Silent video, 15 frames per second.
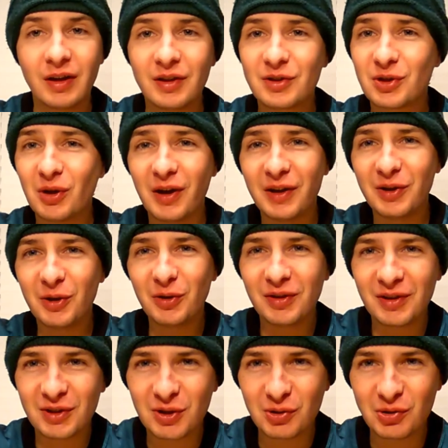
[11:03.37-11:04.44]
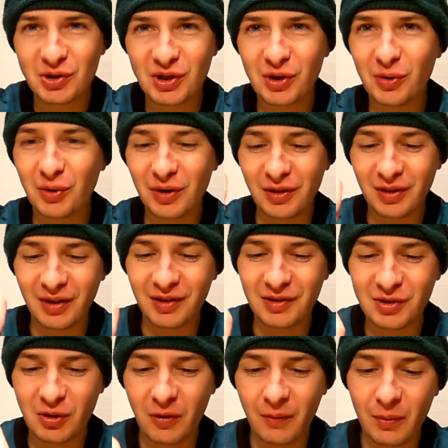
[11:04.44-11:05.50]
So I know this sushi nori thing
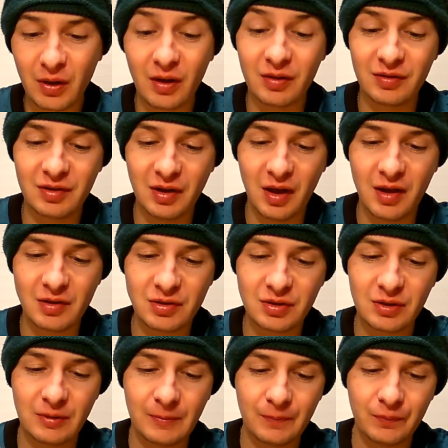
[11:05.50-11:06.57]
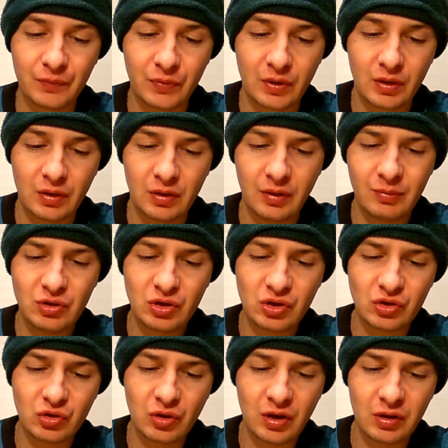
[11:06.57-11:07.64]
is going to be intense. Let me
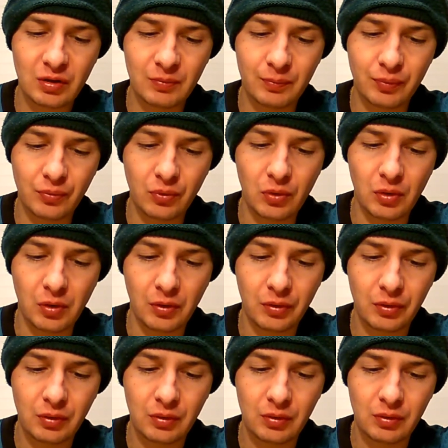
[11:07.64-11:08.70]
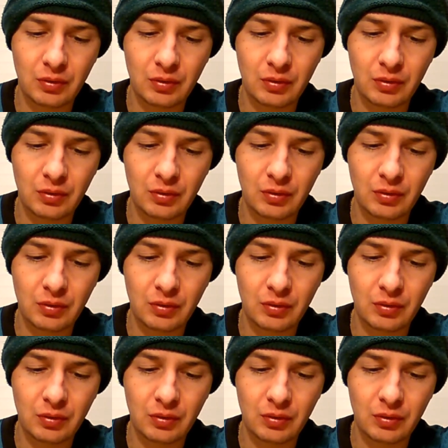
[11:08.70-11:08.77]
just try the broth.